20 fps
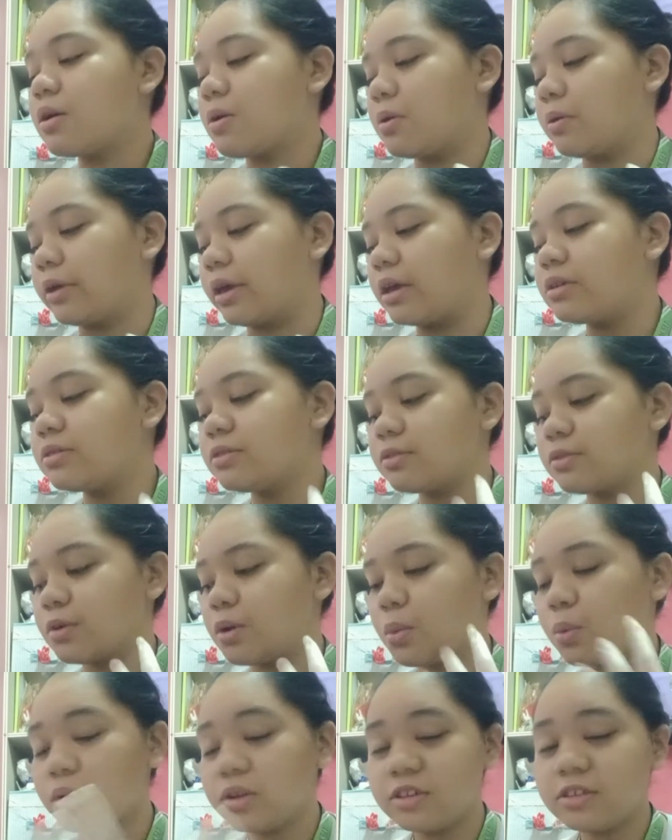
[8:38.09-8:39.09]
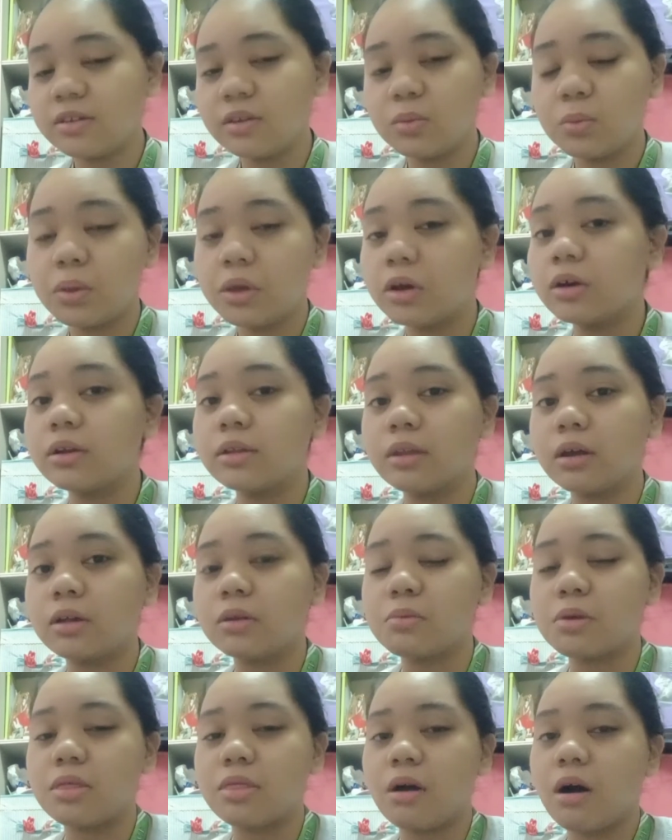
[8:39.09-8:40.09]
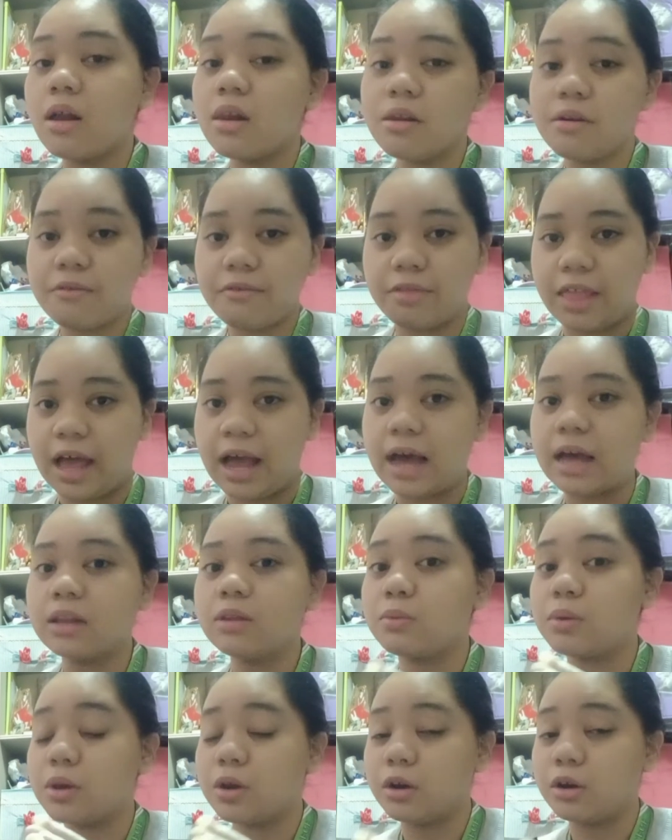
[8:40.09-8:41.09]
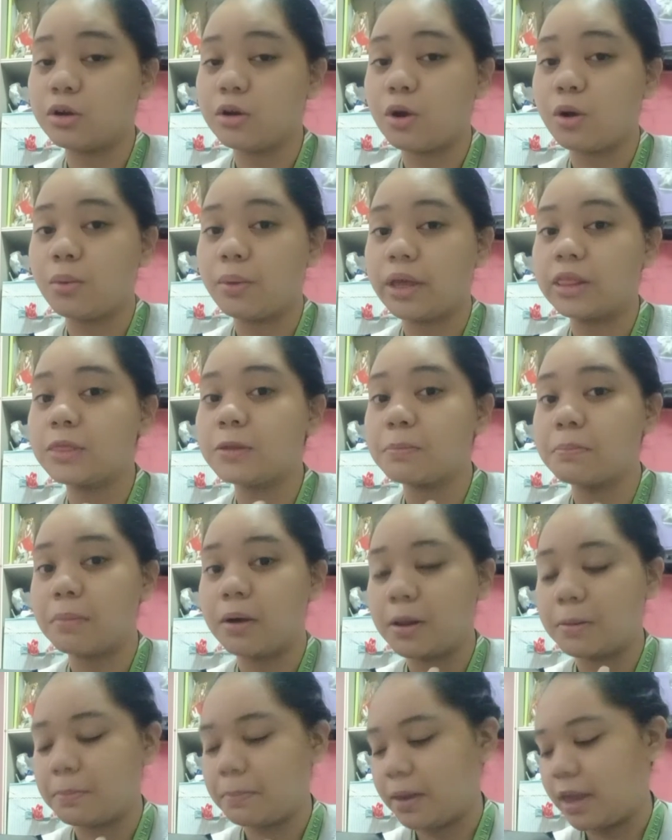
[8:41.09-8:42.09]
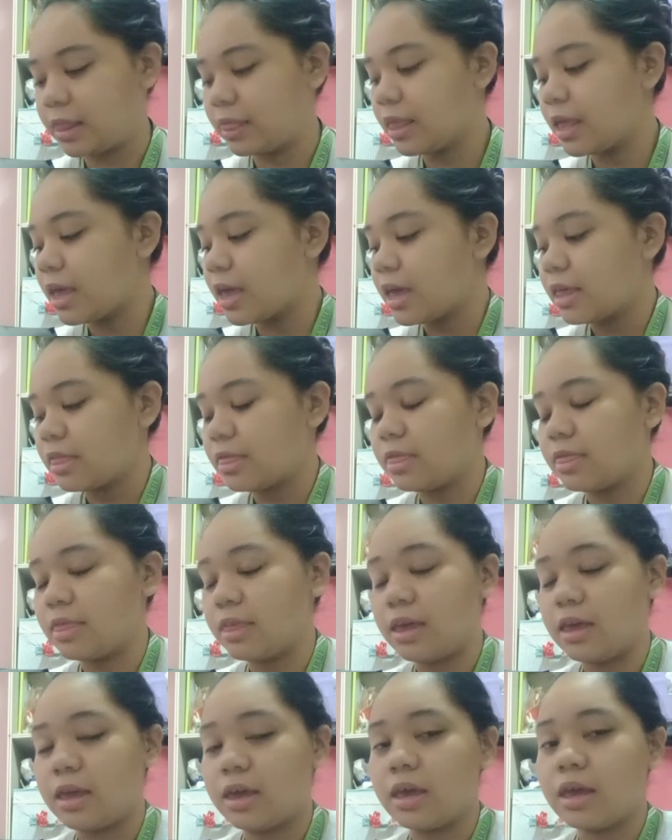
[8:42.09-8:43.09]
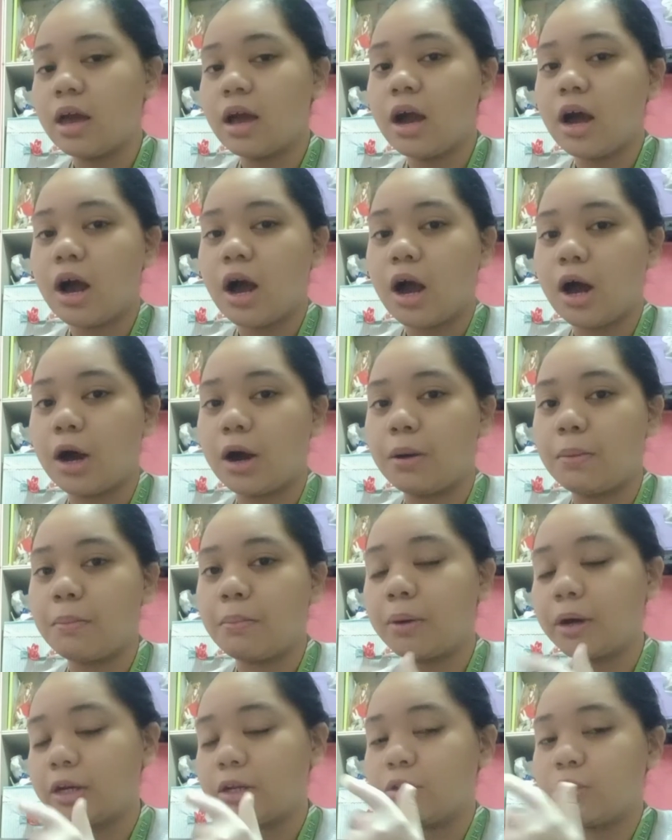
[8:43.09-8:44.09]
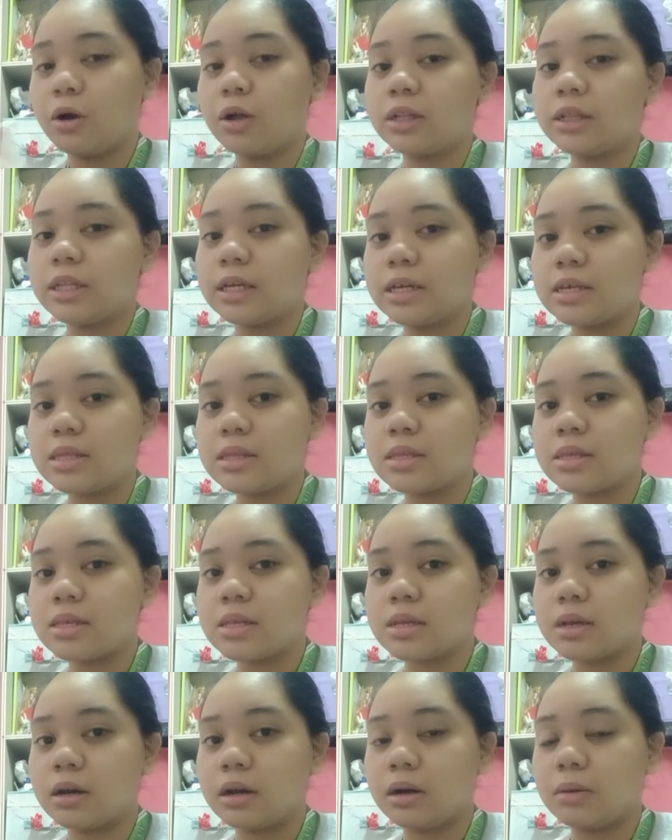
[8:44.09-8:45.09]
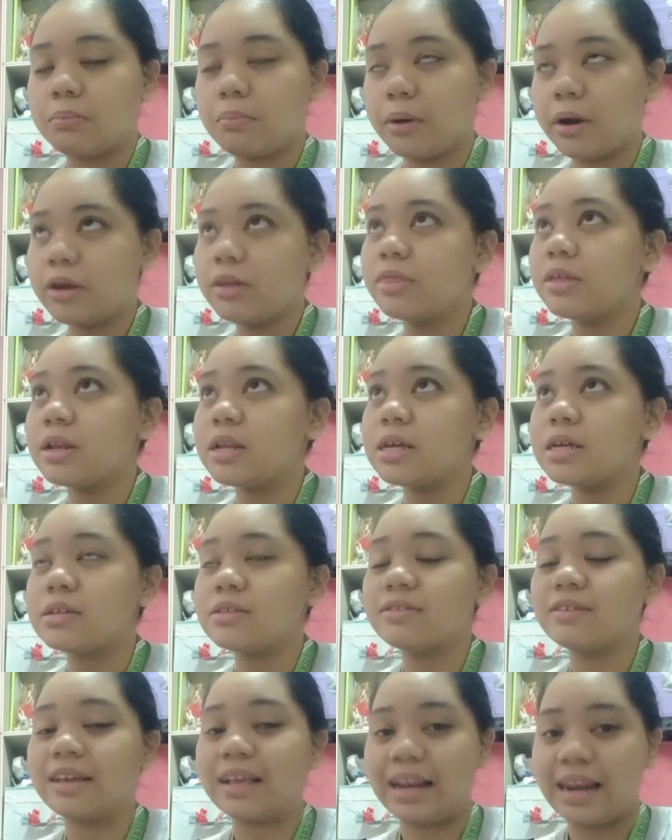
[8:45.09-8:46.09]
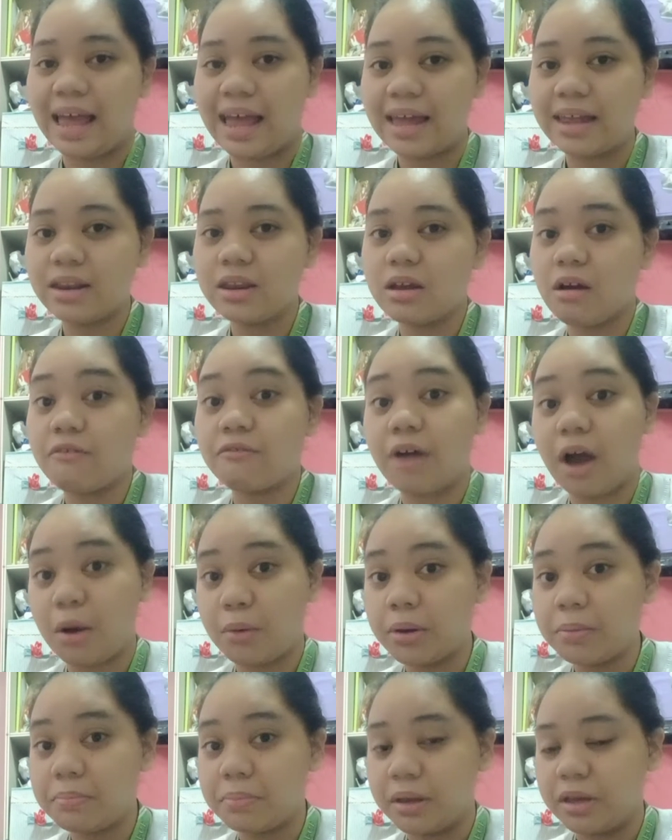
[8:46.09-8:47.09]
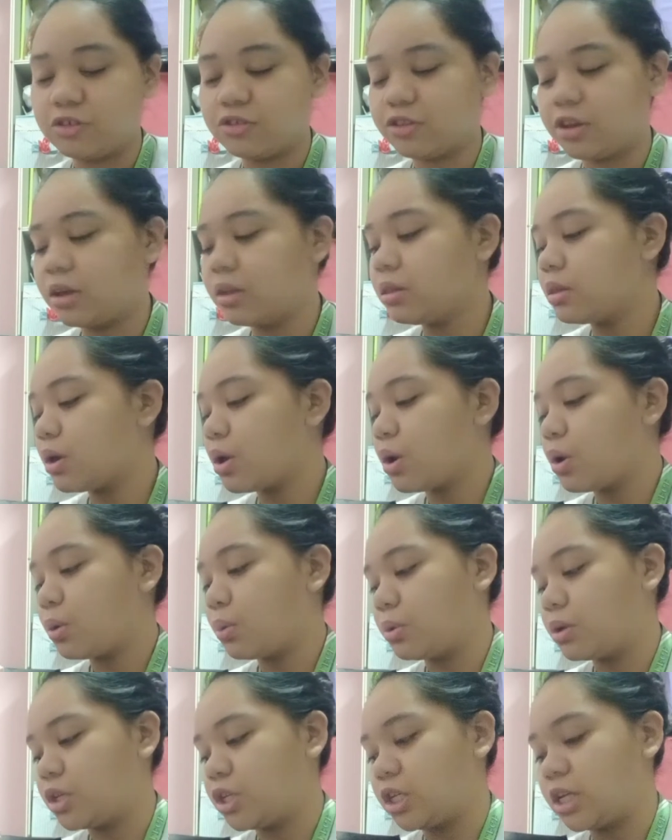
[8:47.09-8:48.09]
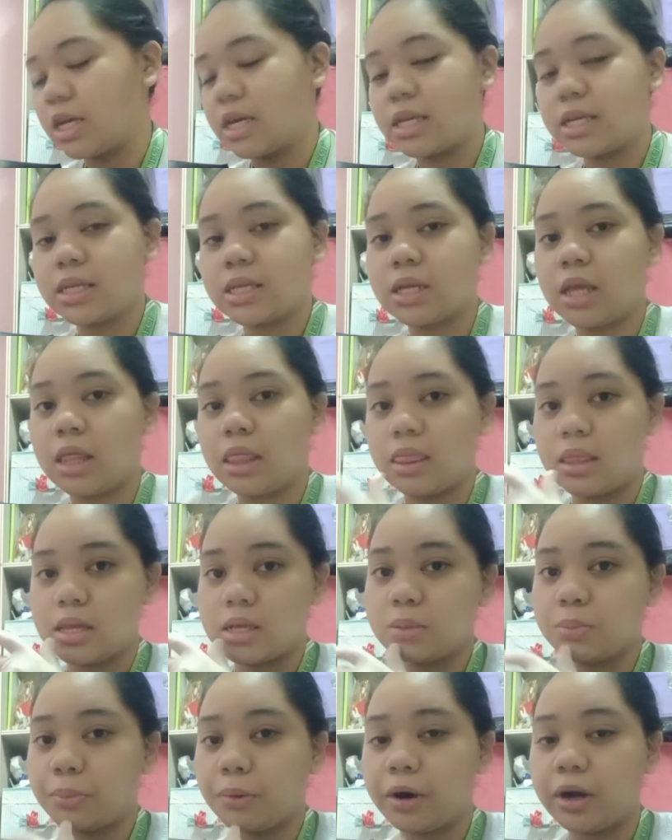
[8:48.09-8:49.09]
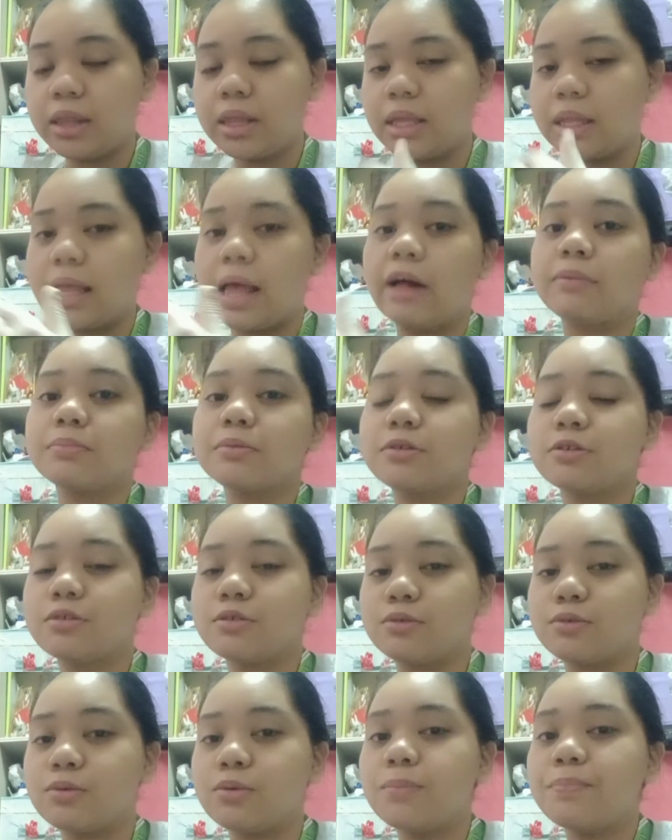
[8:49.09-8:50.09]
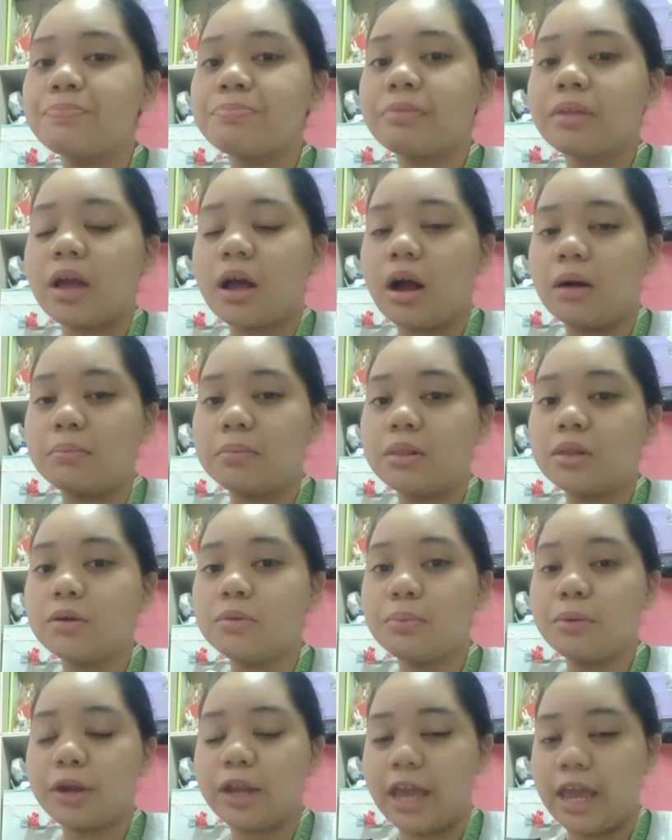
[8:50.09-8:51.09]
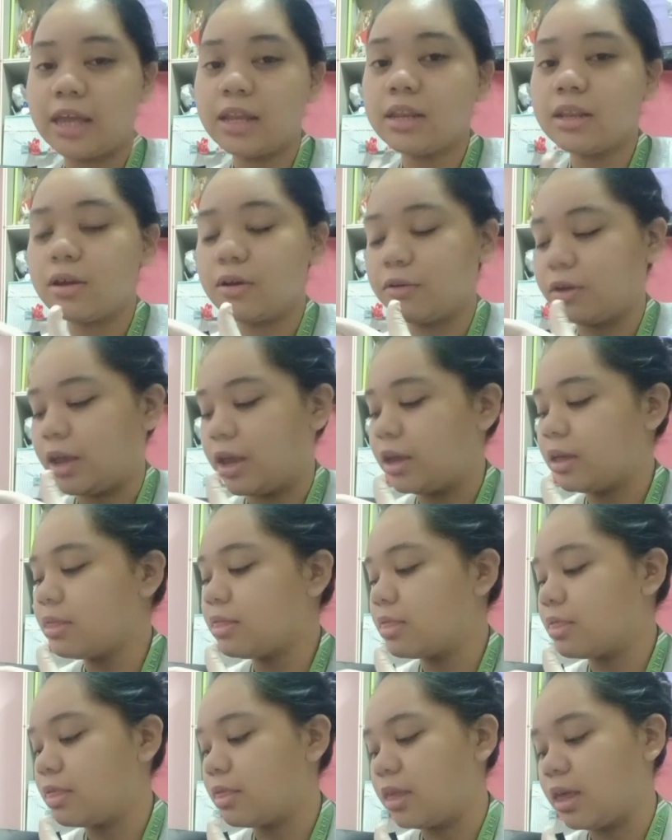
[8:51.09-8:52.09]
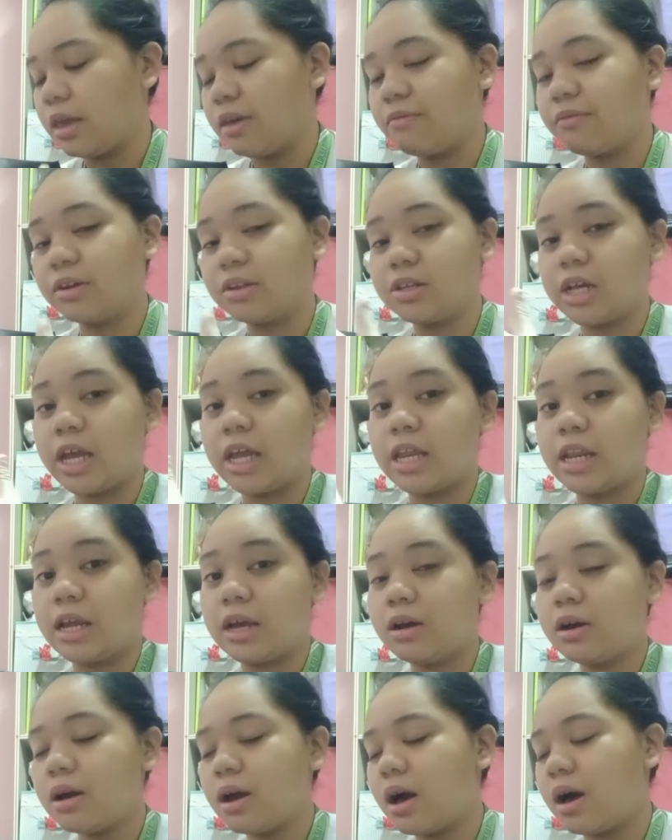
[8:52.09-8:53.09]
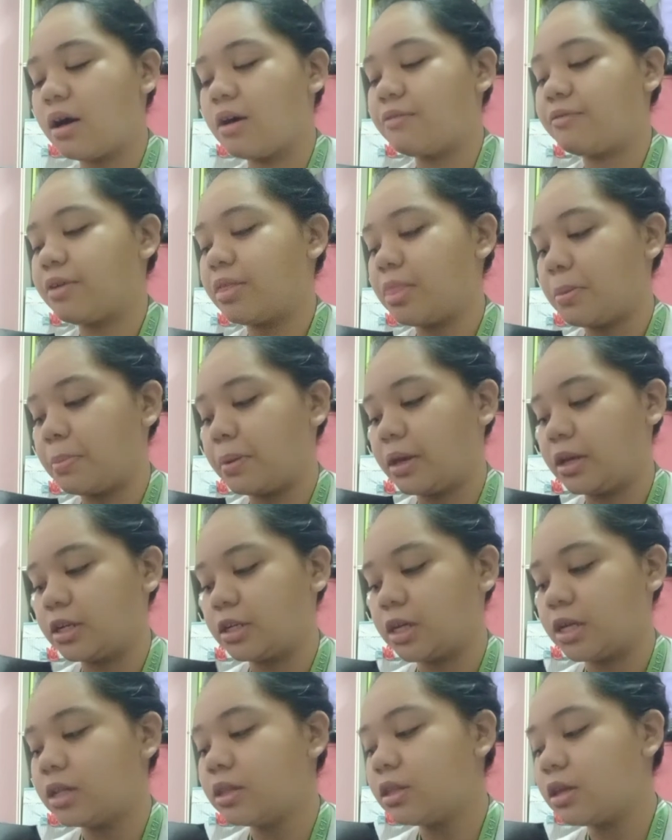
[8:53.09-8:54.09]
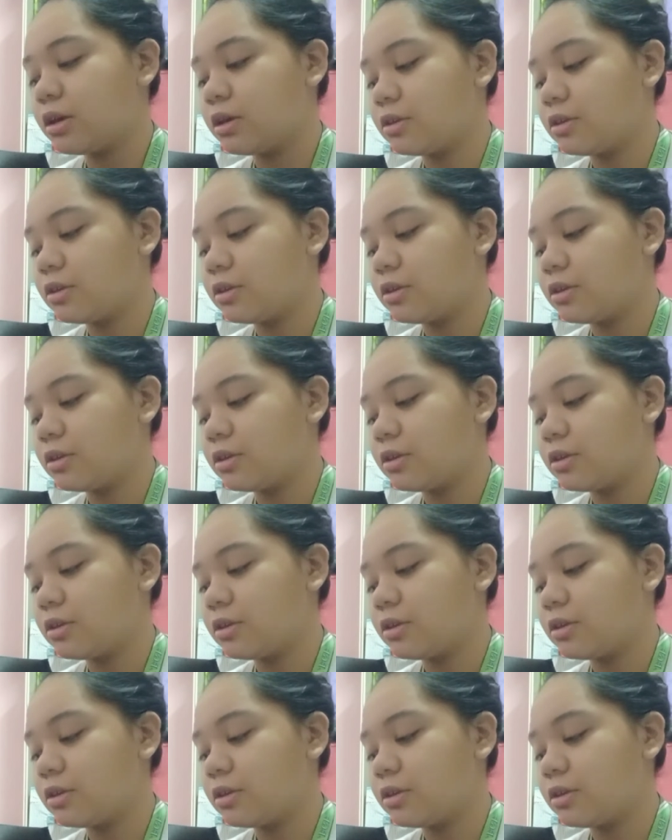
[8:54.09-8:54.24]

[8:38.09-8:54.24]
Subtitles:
Okay, so once that we are done with all of that, we are going to palpate the Bartholin's gland of our patient, which is in this part. It helps to lubricate, okay, the vagina of the patient.